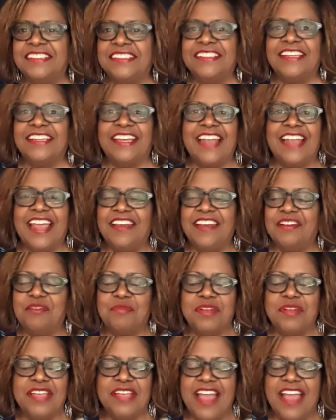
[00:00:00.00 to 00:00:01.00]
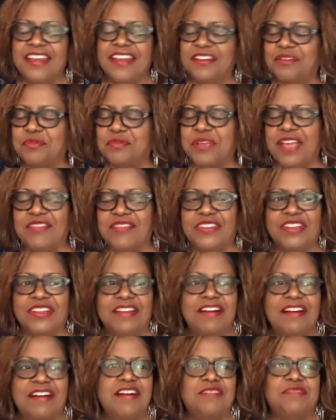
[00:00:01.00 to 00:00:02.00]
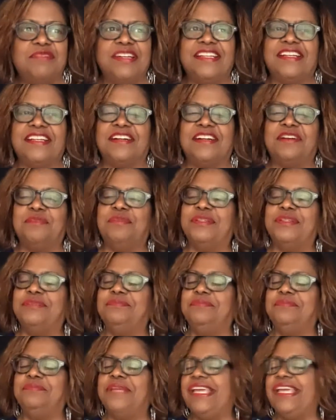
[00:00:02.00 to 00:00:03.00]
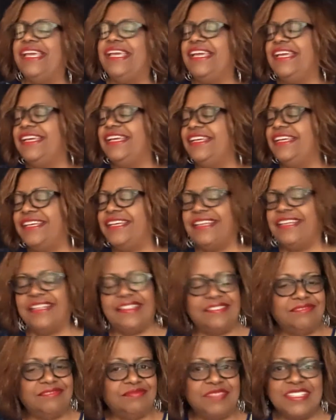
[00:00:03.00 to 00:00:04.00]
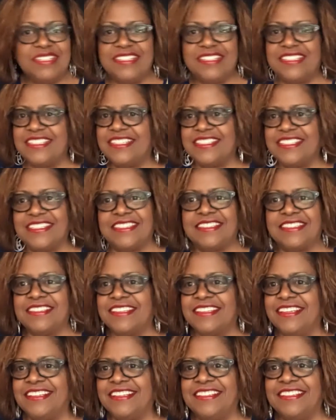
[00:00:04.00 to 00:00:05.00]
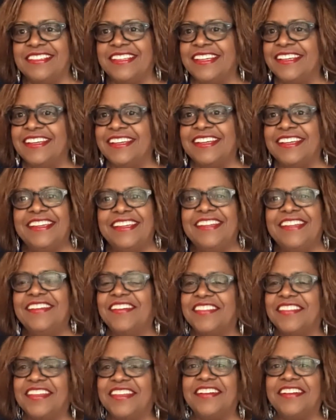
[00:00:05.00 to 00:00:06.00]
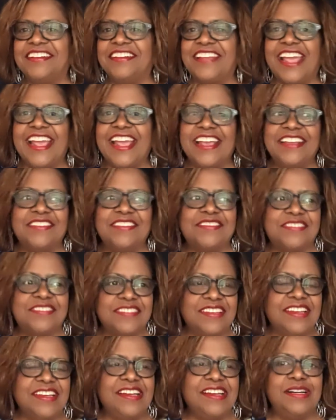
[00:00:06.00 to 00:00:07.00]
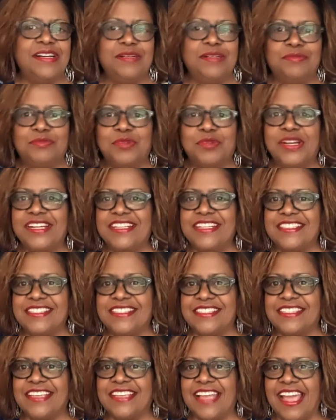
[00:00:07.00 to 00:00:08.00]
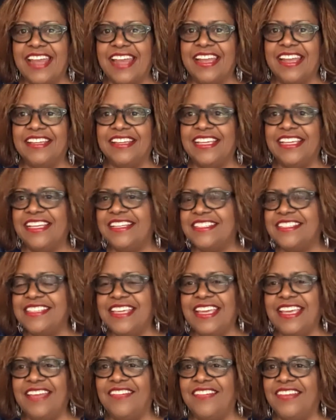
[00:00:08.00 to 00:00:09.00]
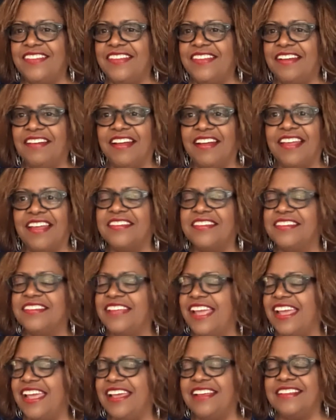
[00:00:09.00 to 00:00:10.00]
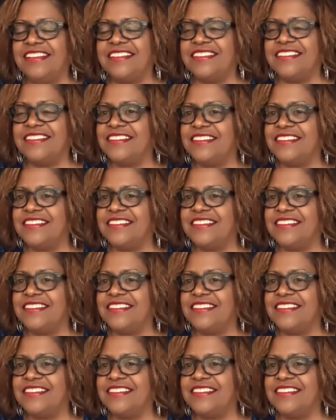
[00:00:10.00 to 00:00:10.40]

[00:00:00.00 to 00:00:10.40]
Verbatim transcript: I know we I know we have a long way to go, but man, this is it. you know, there are days um, when it's kind of easy, and then there are other days